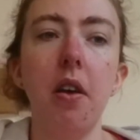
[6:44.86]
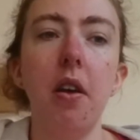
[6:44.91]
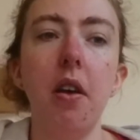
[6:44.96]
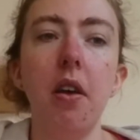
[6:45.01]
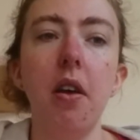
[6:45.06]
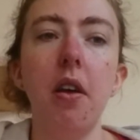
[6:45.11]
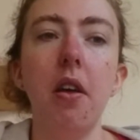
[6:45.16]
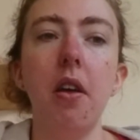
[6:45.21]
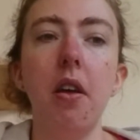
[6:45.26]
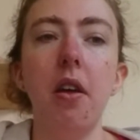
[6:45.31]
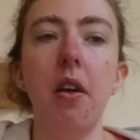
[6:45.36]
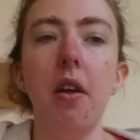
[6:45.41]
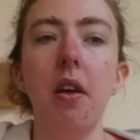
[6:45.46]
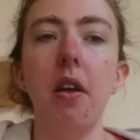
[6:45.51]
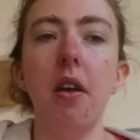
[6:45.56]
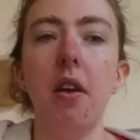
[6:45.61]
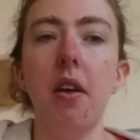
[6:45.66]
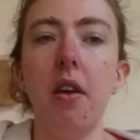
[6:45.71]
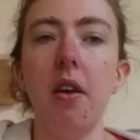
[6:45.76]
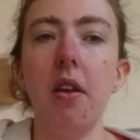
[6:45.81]
Then there's
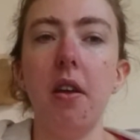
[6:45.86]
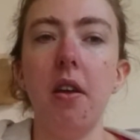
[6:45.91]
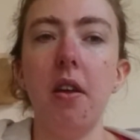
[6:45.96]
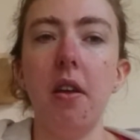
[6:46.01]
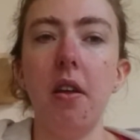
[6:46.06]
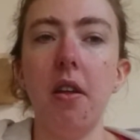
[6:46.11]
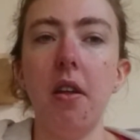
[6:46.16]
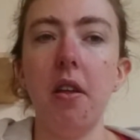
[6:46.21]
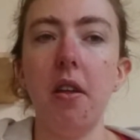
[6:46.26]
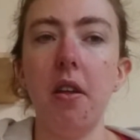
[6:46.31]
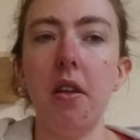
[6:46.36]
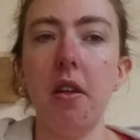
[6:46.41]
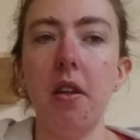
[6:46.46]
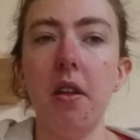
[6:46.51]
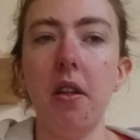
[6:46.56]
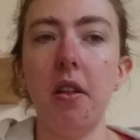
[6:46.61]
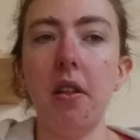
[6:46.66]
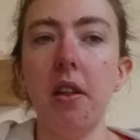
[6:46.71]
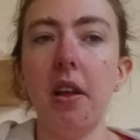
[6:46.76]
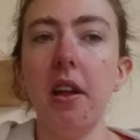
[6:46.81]
St. George of
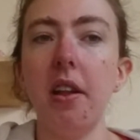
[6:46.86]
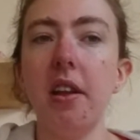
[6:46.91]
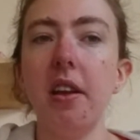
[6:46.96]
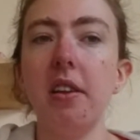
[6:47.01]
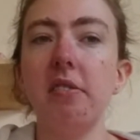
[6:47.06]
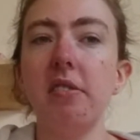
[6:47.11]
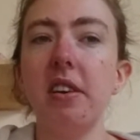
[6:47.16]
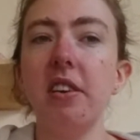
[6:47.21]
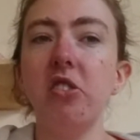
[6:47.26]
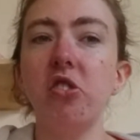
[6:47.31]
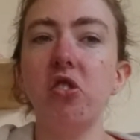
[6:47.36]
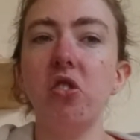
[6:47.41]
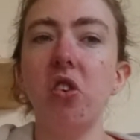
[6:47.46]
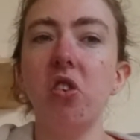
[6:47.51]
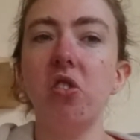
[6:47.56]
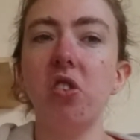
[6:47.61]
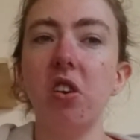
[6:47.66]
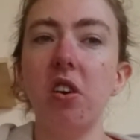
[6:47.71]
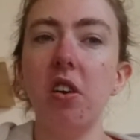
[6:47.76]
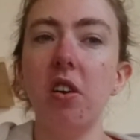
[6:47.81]
Mokora,
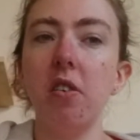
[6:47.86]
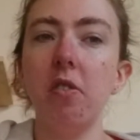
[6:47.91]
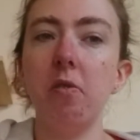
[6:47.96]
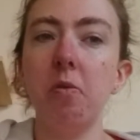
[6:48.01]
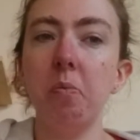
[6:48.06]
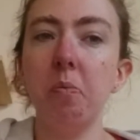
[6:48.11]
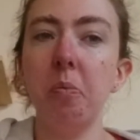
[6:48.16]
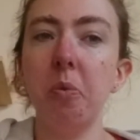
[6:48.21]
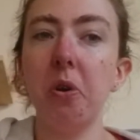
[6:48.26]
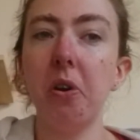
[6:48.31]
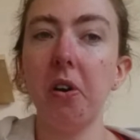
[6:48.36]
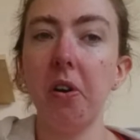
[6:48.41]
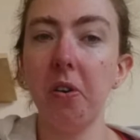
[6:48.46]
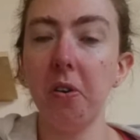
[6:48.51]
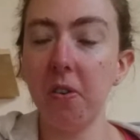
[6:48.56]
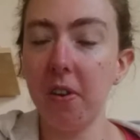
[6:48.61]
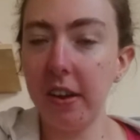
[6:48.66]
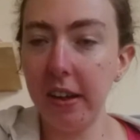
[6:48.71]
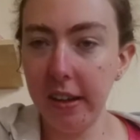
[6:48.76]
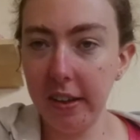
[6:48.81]
the
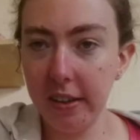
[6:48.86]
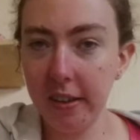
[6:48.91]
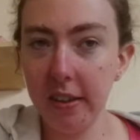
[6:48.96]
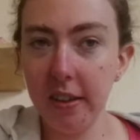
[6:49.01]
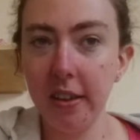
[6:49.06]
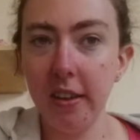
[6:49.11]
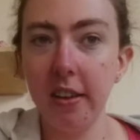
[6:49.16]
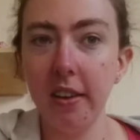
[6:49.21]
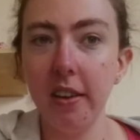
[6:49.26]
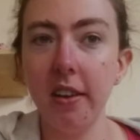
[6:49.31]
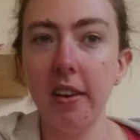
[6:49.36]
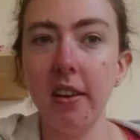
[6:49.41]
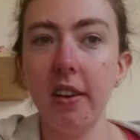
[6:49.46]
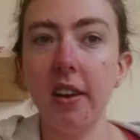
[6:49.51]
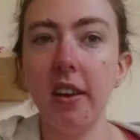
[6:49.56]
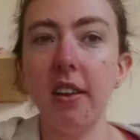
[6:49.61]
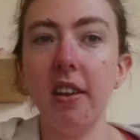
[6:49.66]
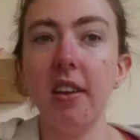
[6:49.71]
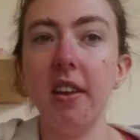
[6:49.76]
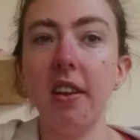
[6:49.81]
Devi or giant,
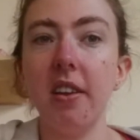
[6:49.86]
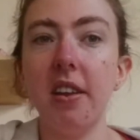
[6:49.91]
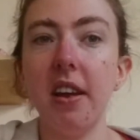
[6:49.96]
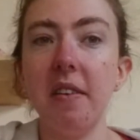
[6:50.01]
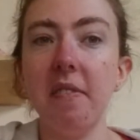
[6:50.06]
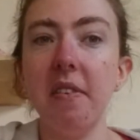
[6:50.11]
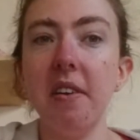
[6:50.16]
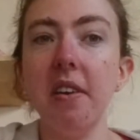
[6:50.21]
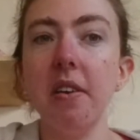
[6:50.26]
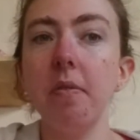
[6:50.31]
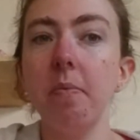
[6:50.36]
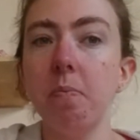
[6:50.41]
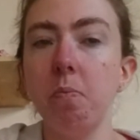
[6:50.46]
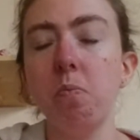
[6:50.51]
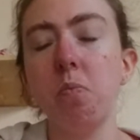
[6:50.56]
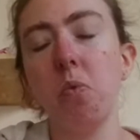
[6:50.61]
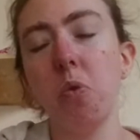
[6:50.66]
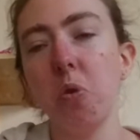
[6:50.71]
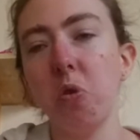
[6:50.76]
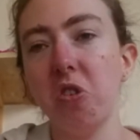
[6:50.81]
which is another
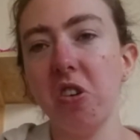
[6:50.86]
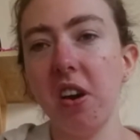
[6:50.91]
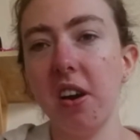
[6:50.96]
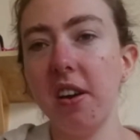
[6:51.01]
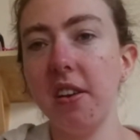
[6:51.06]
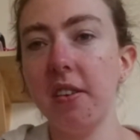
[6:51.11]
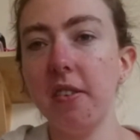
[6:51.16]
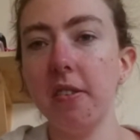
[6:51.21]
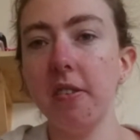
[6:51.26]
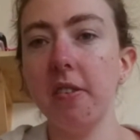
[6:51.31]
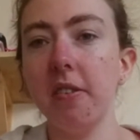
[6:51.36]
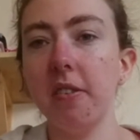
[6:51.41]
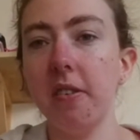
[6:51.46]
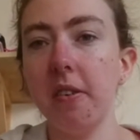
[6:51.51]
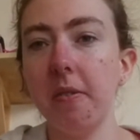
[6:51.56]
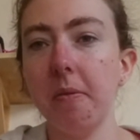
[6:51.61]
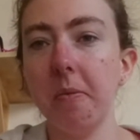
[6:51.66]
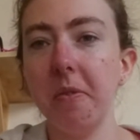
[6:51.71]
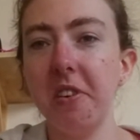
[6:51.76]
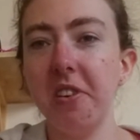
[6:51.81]
take on
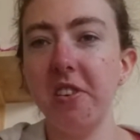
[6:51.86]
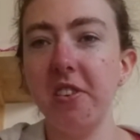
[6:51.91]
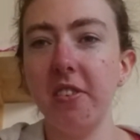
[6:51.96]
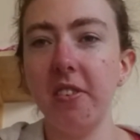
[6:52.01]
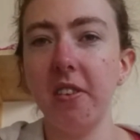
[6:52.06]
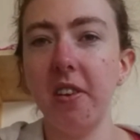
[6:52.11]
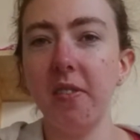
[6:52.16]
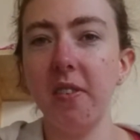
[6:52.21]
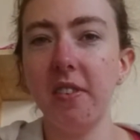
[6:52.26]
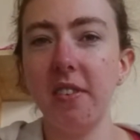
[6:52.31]
St. George.